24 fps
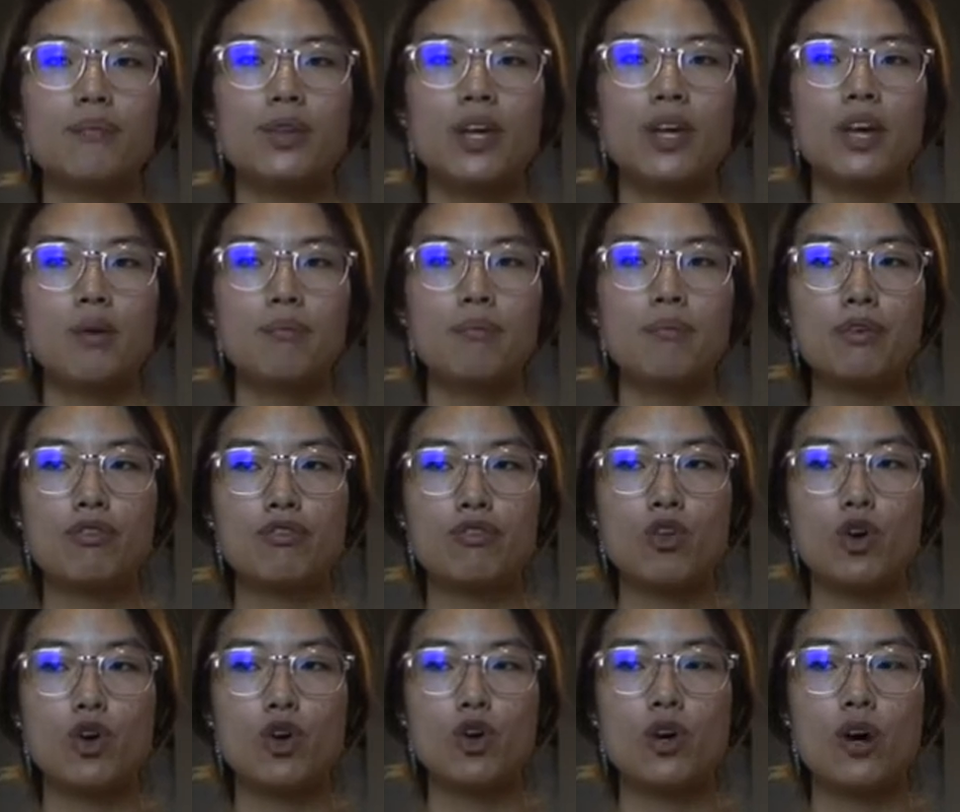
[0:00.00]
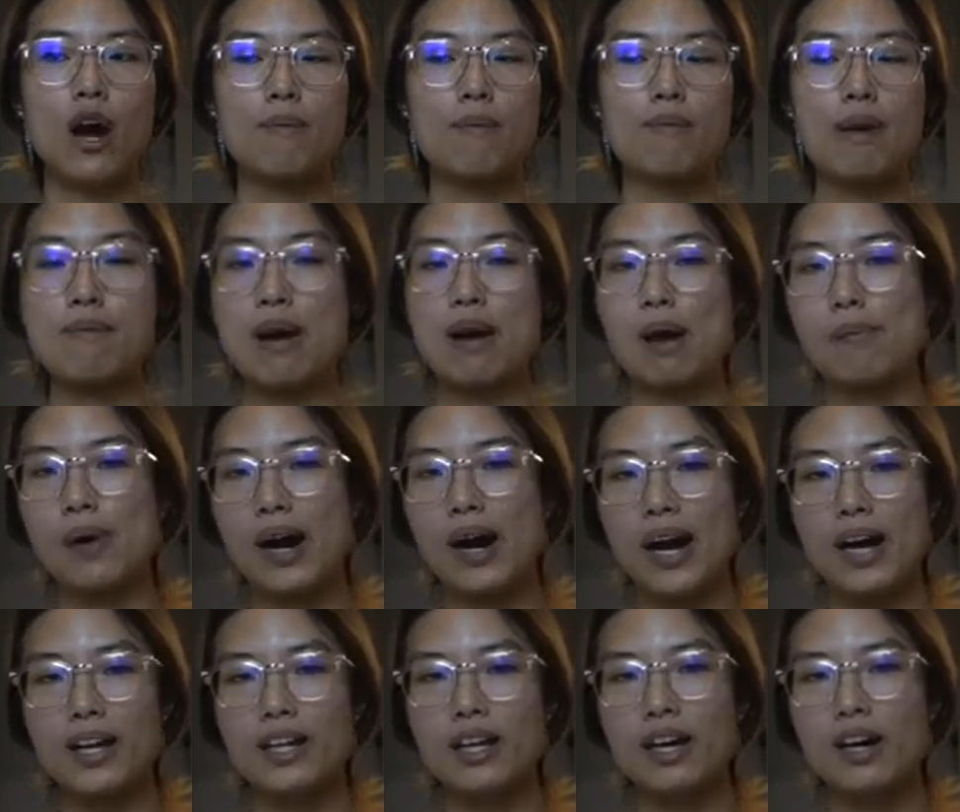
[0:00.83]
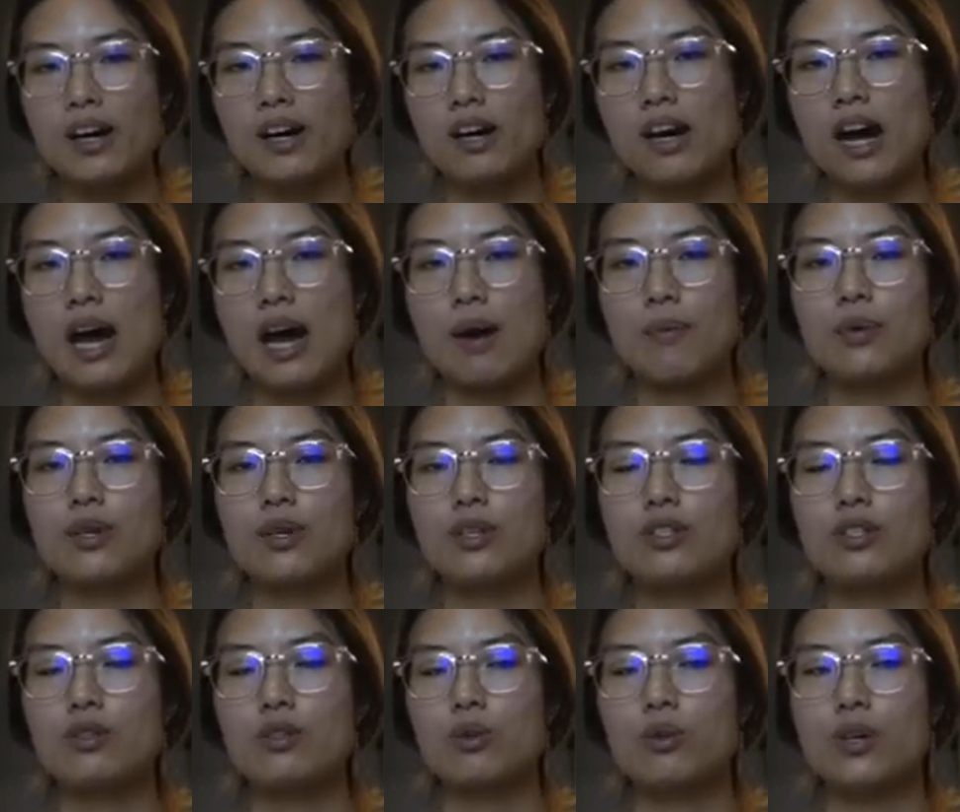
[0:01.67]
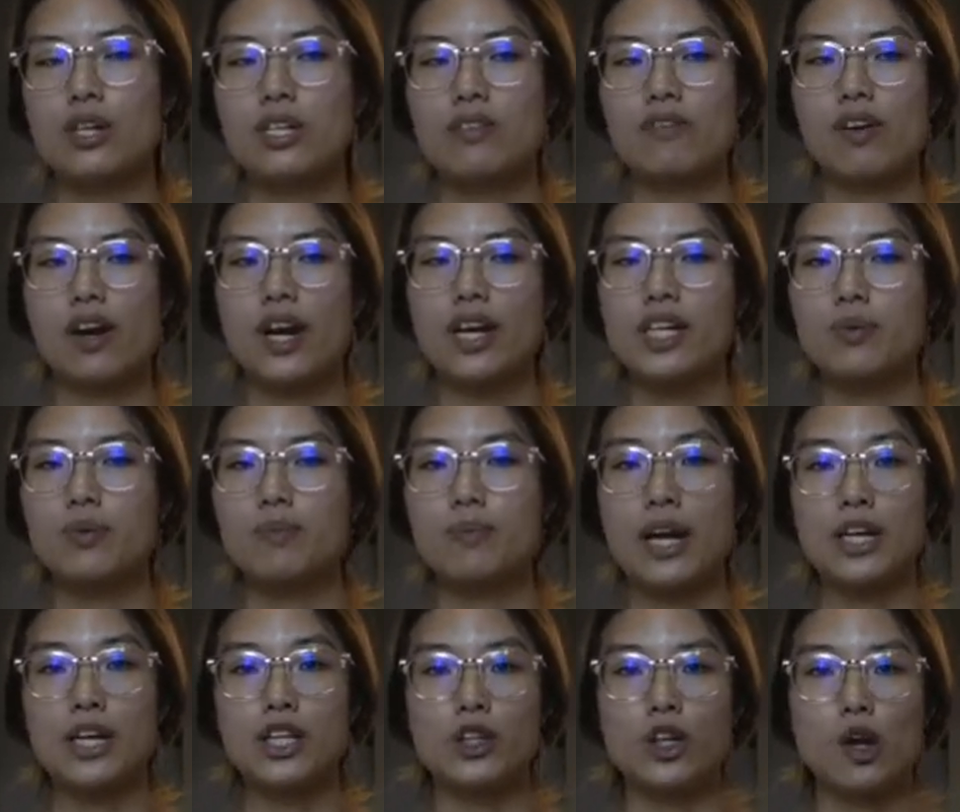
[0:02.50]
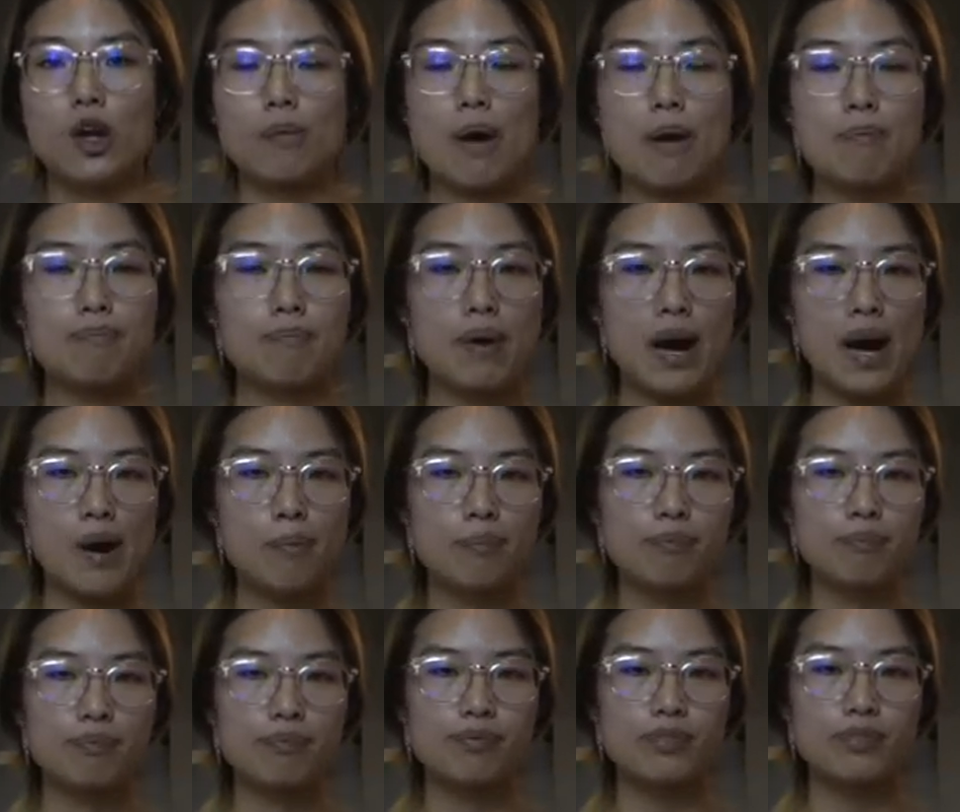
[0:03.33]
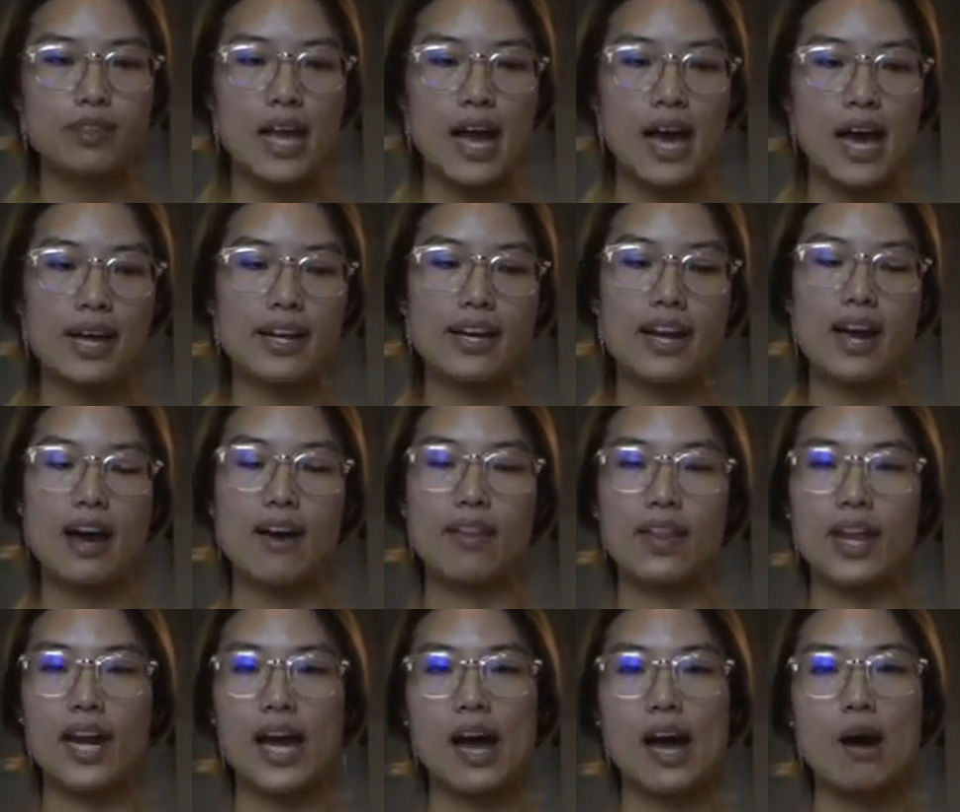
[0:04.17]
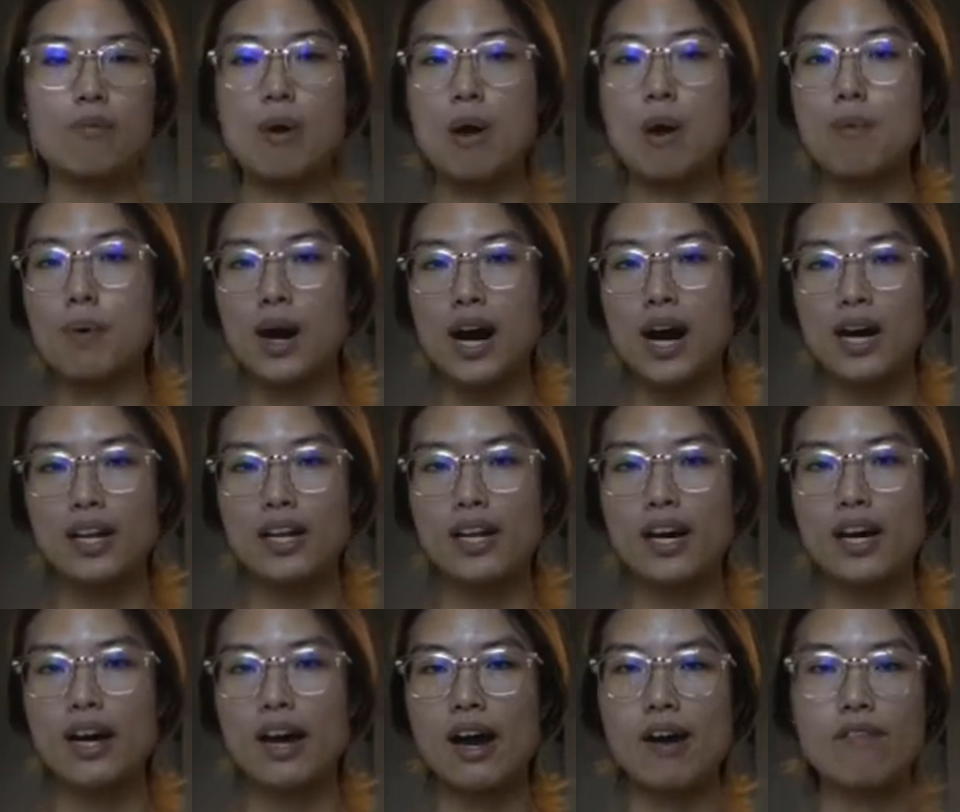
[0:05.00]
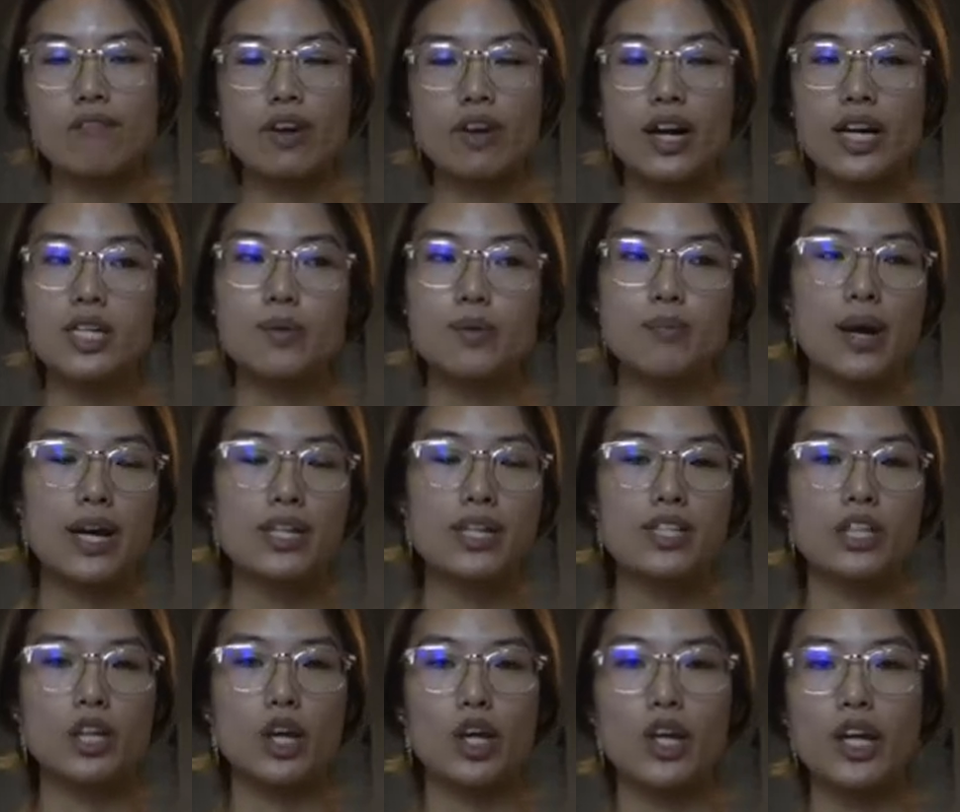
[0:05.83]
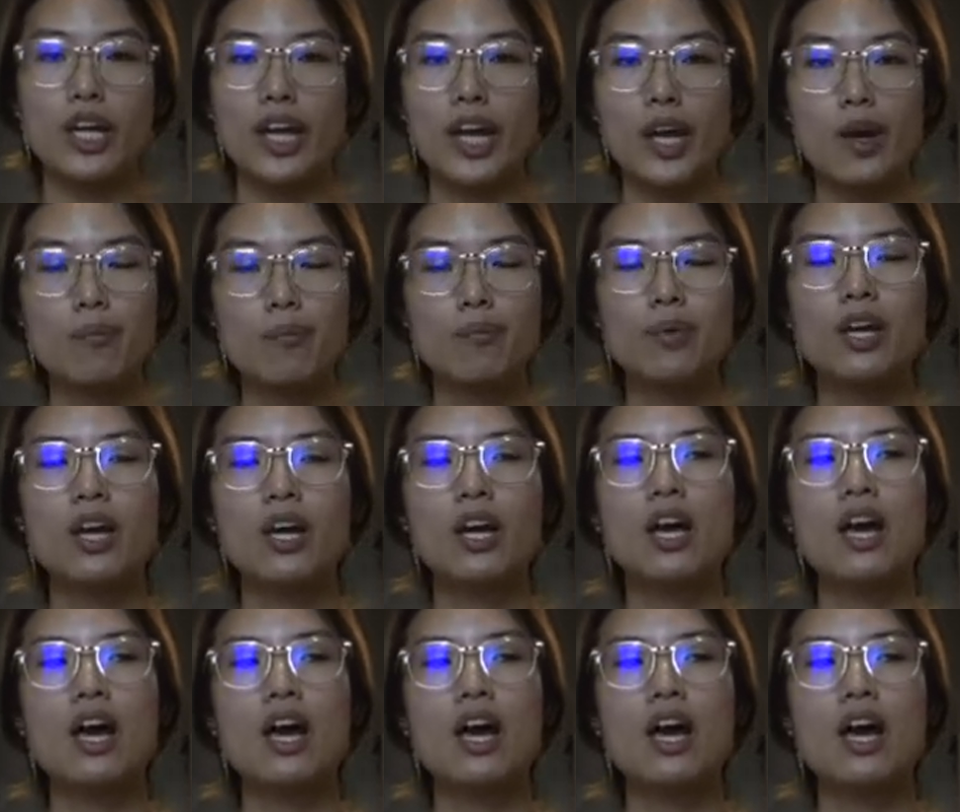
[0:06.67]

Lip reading: Before I met my partner, I was always very dependent on my mum, and now that I have my partner, I'm very dependent on him,